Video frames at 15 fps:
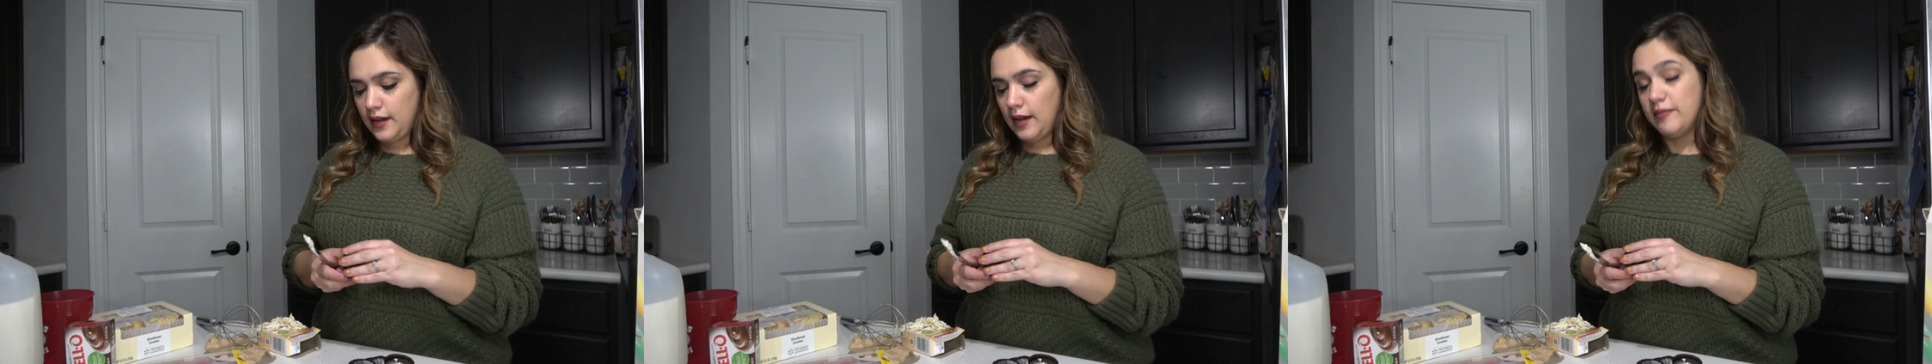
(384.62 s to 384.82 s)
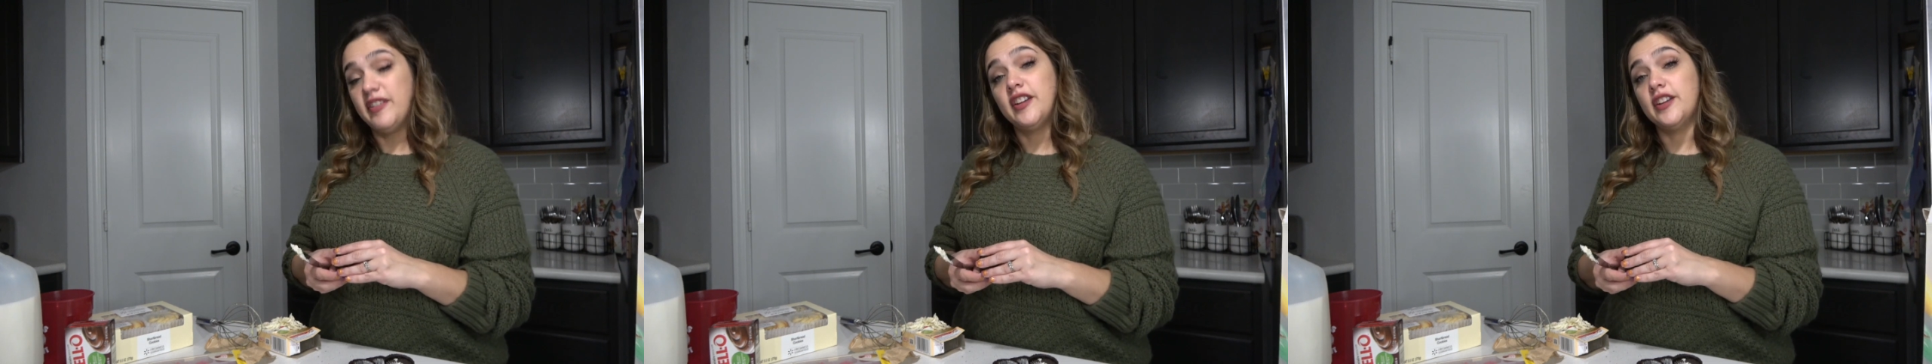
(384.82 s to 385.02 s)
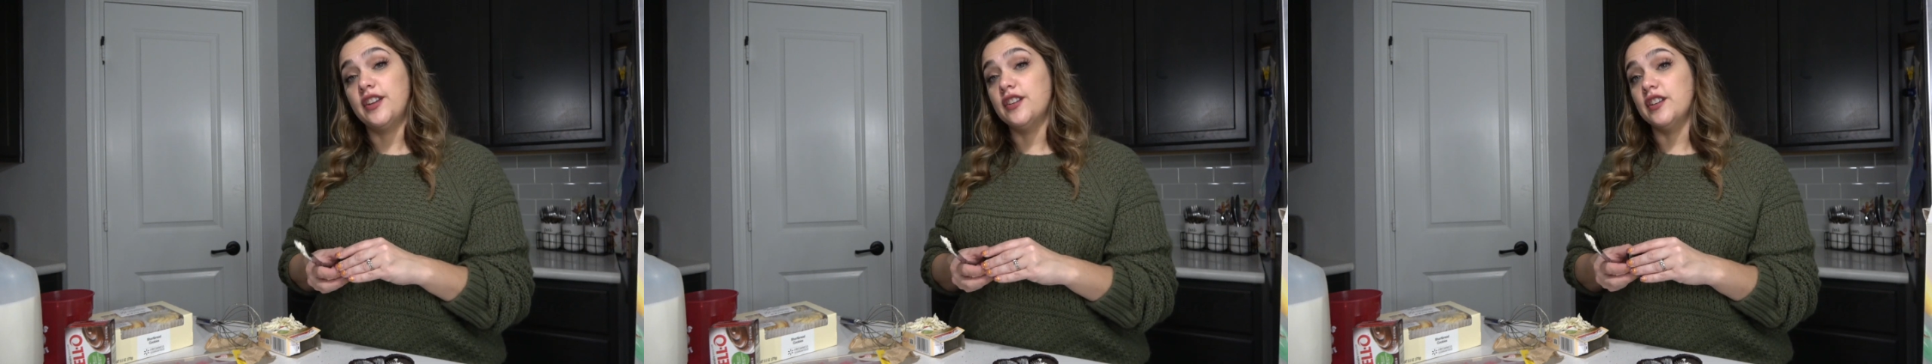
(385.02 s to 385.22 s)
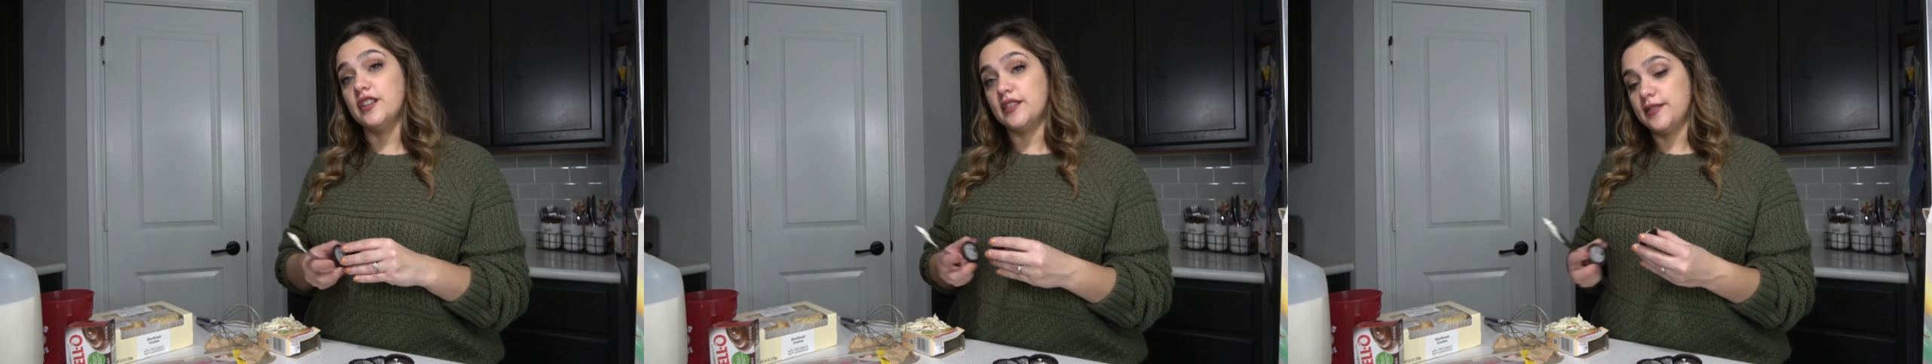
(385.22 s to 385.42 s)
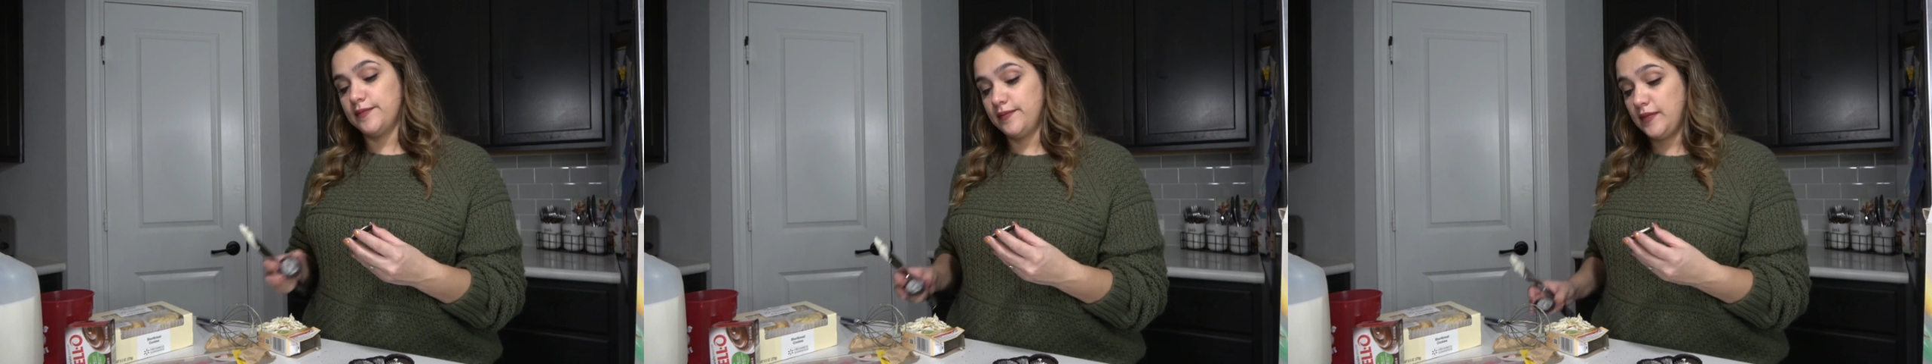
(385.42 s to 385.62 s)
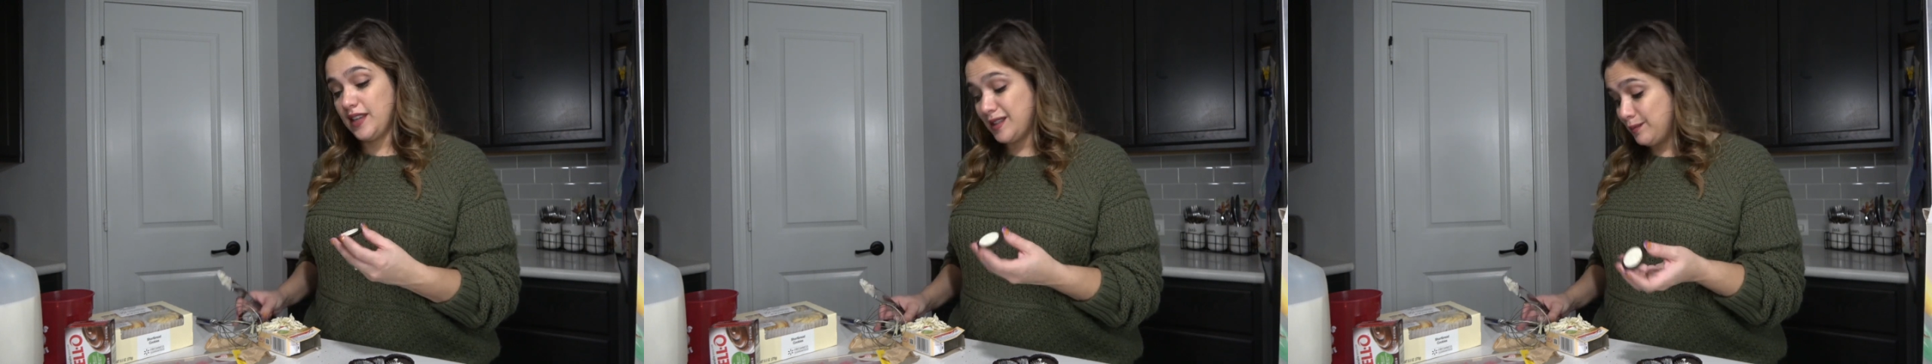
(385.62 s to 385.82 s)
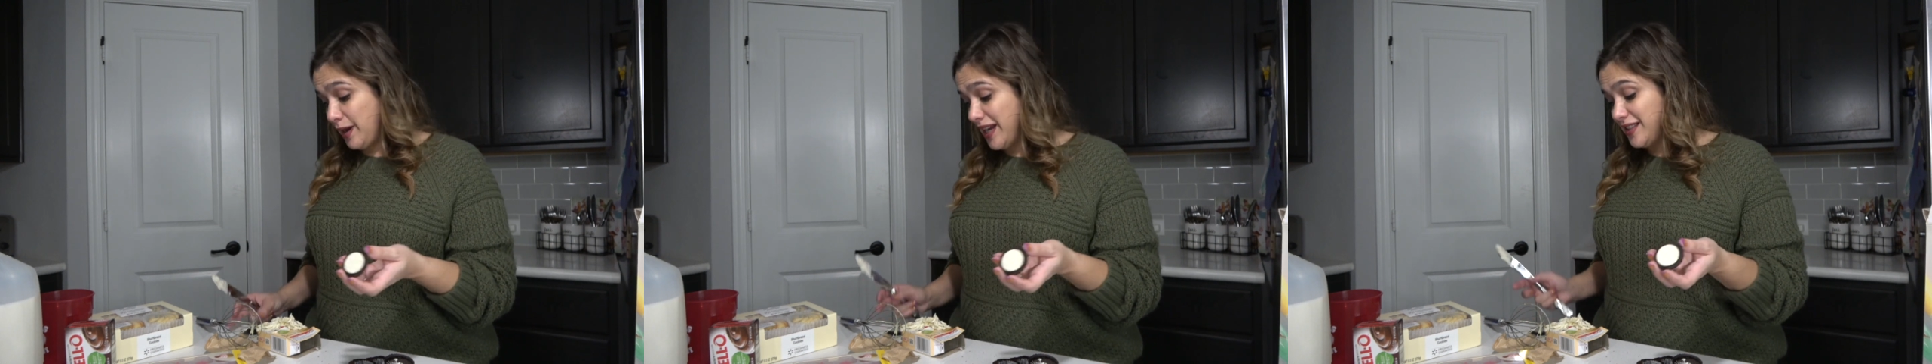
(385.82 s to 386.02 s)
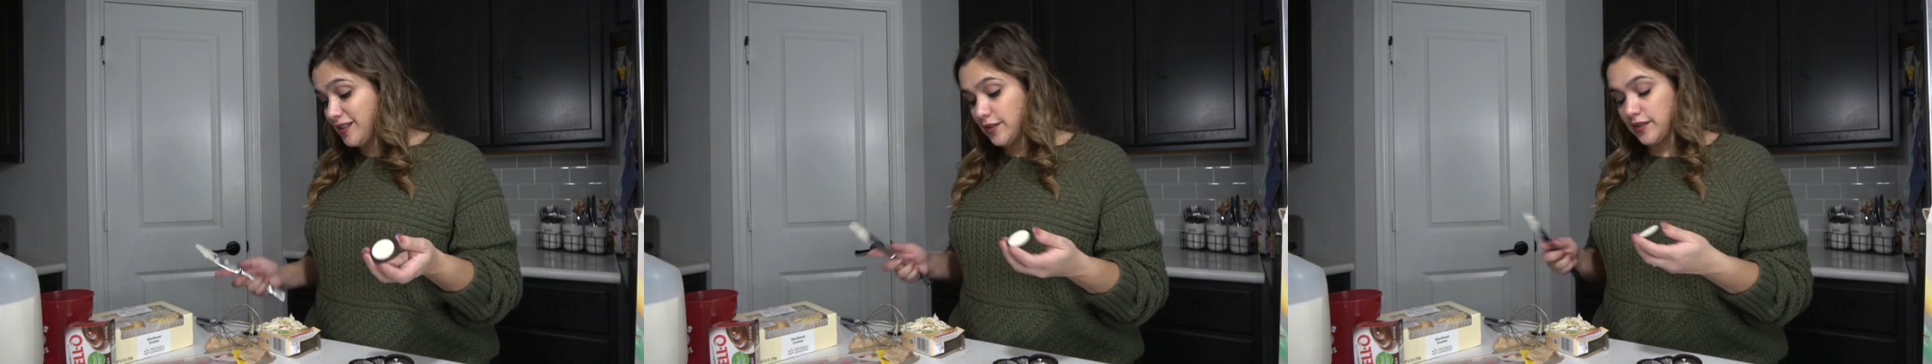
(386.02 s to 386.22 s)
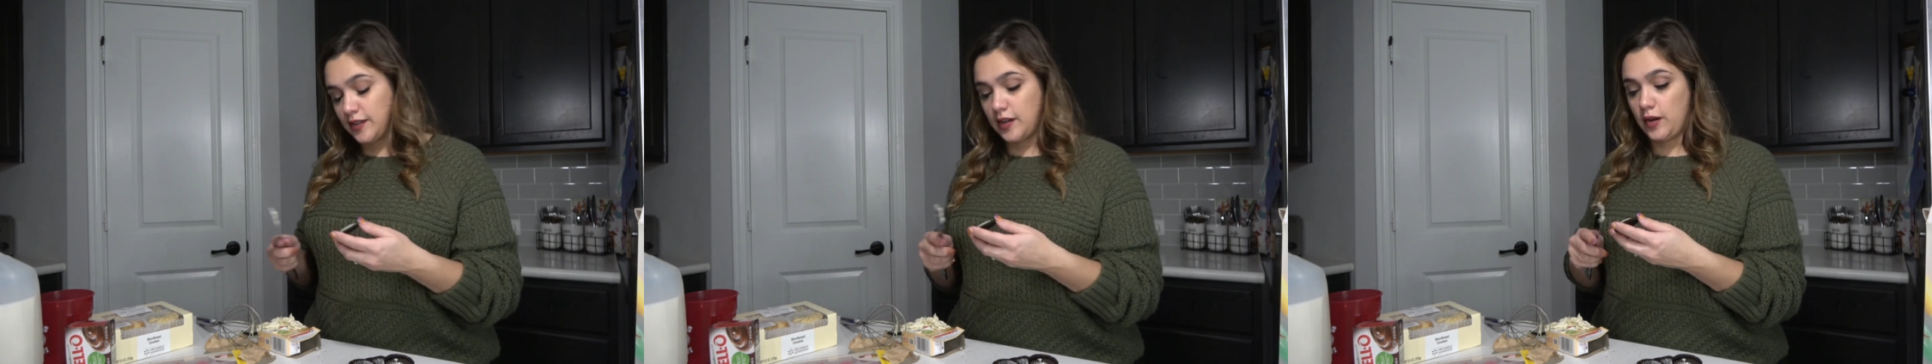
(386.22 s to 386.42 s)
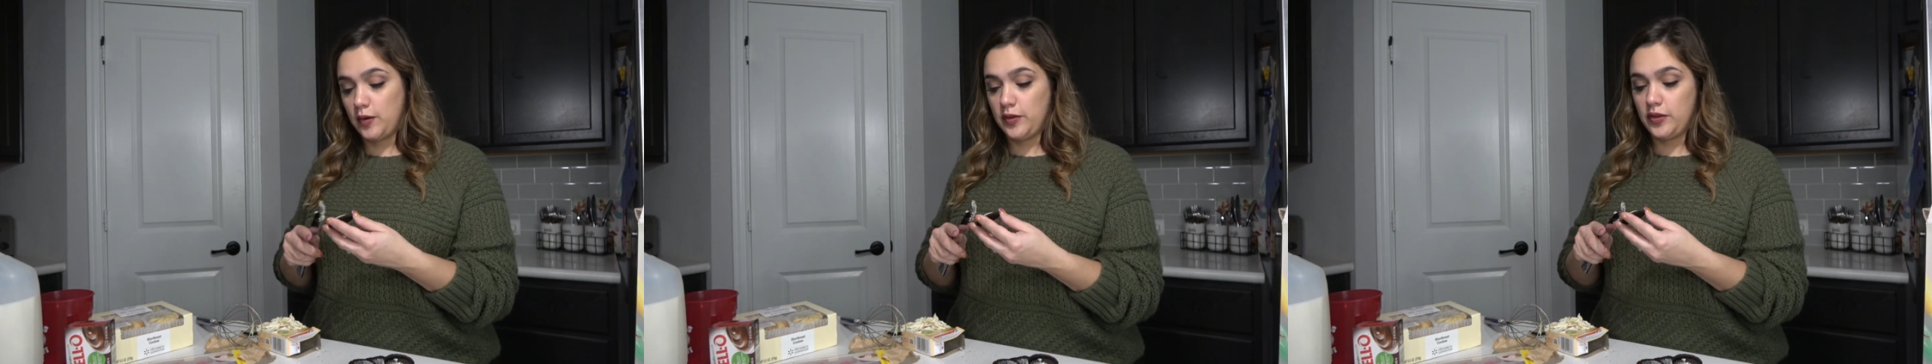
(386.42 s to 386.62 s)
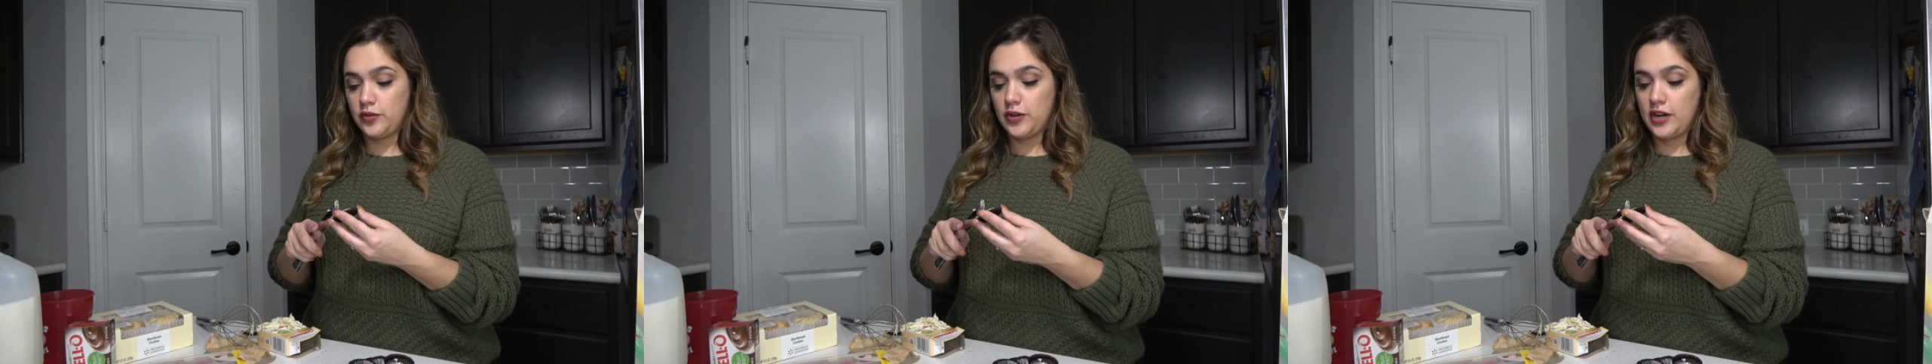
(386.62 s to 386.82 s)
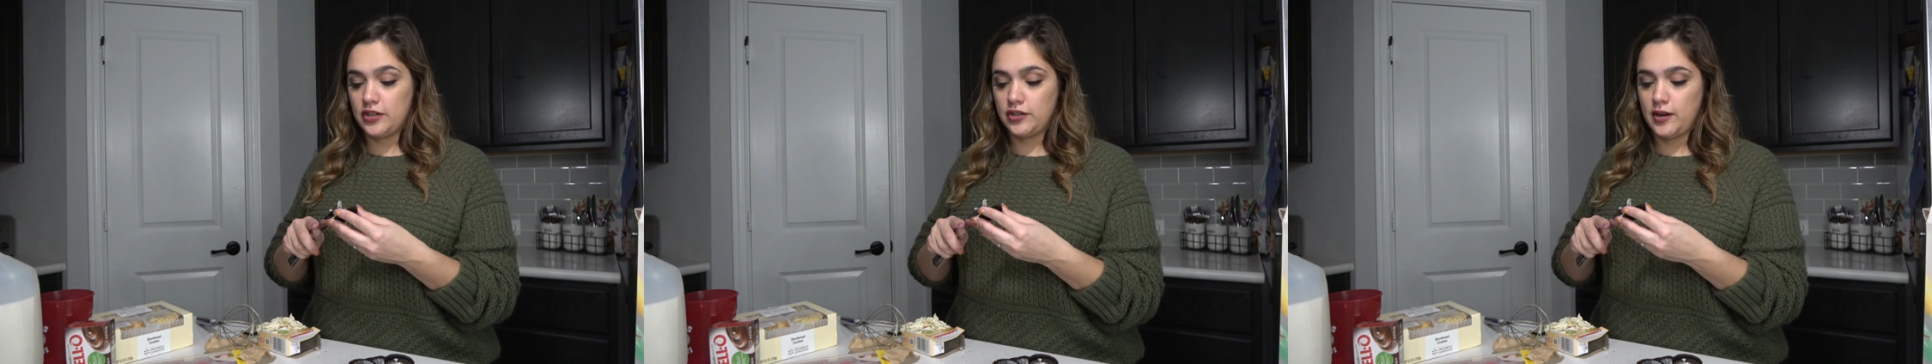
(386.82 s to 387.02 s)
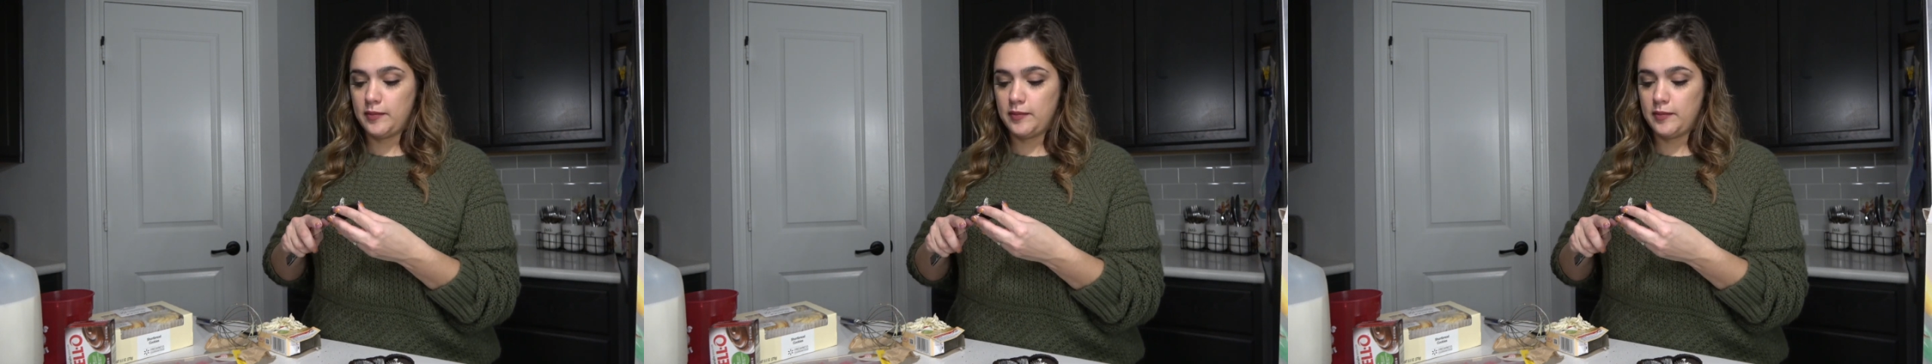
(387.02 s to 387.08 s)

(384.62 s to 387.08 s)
I'm very curious. Because mine's just gonna go in the trash.